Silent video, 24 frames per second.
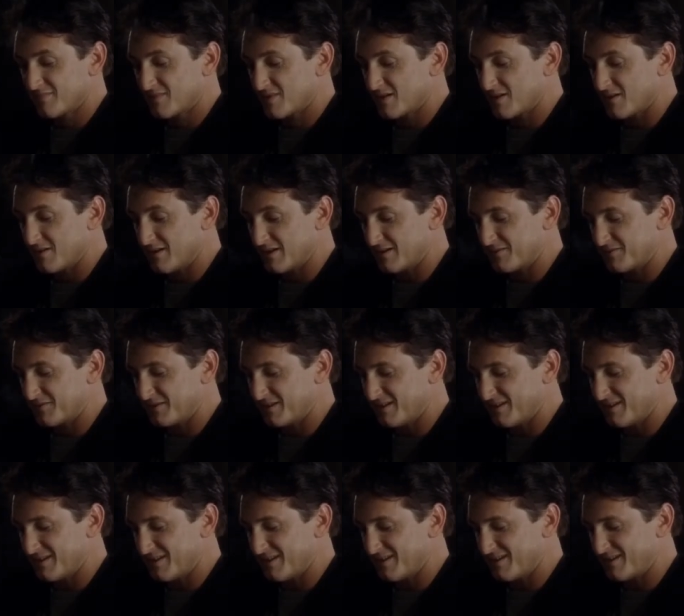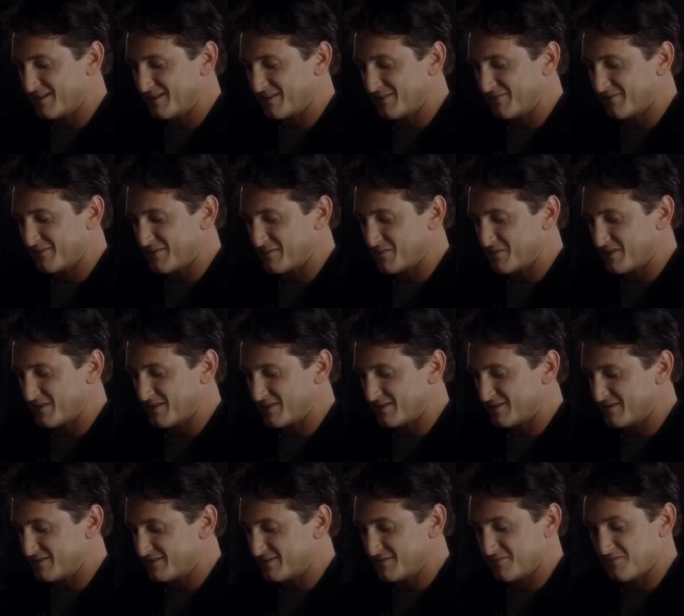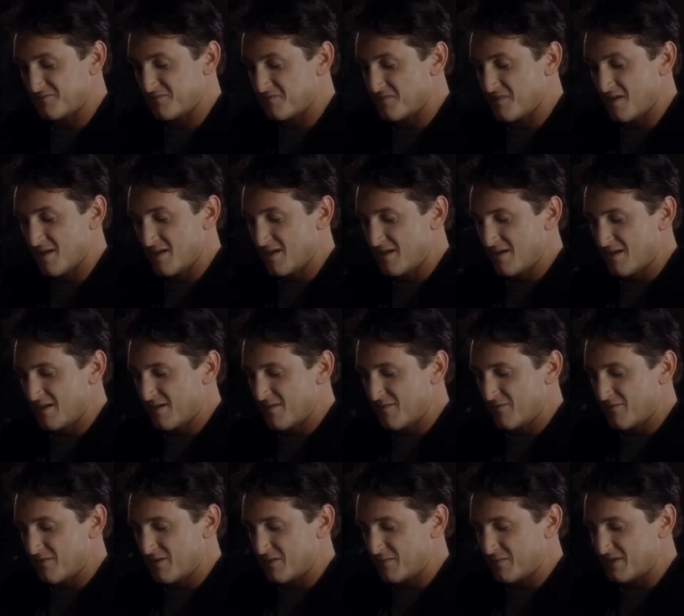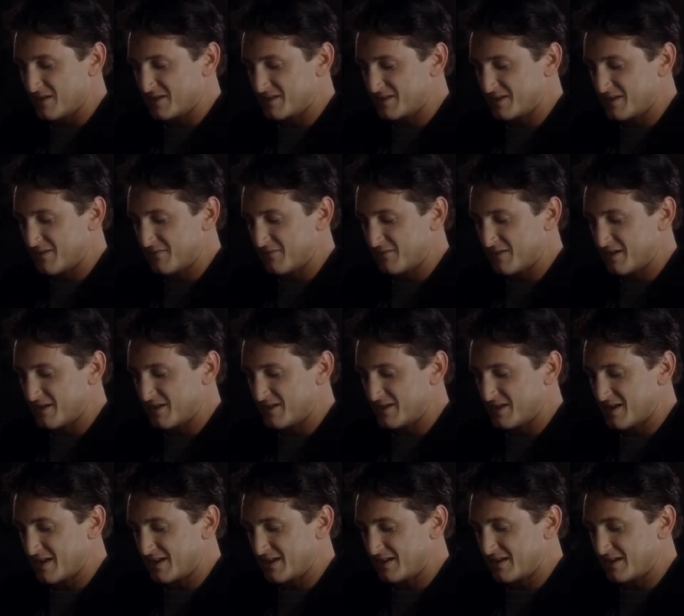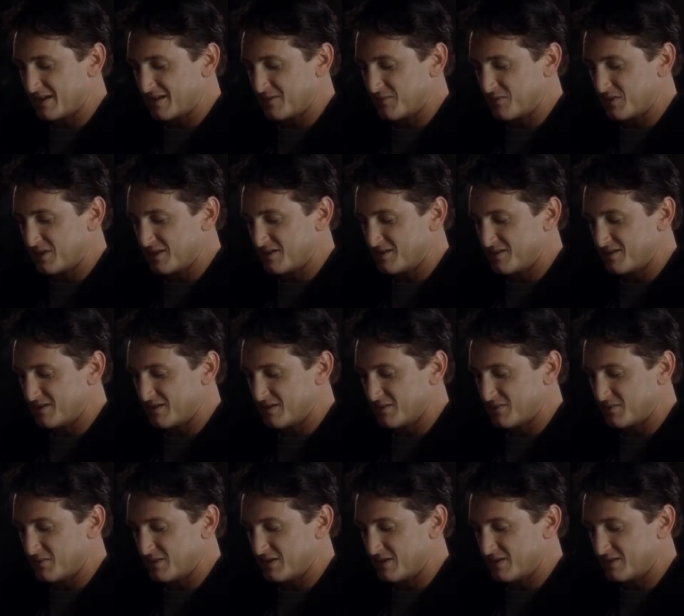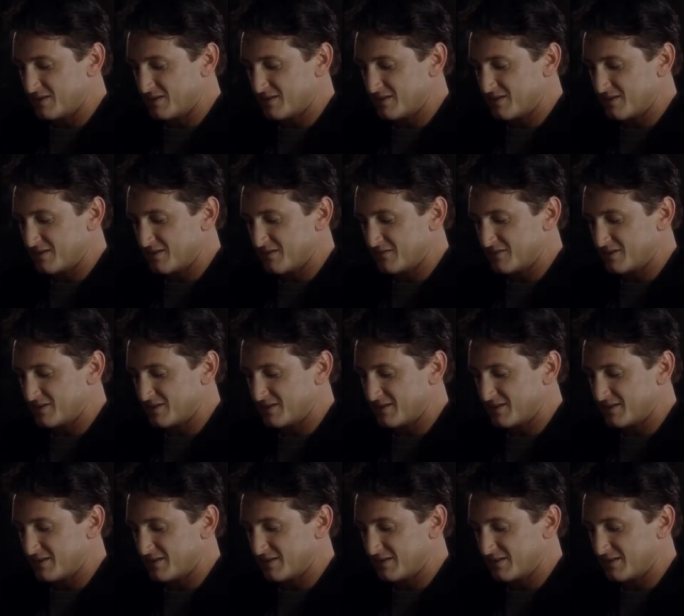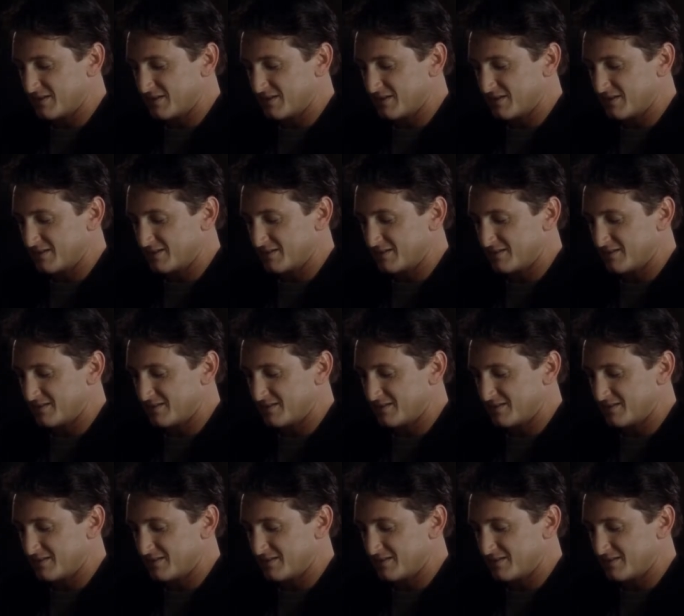No, I don't need anything from you. I just found myself laying naked on a beach near Ibiza, and all of a sudden it clicked.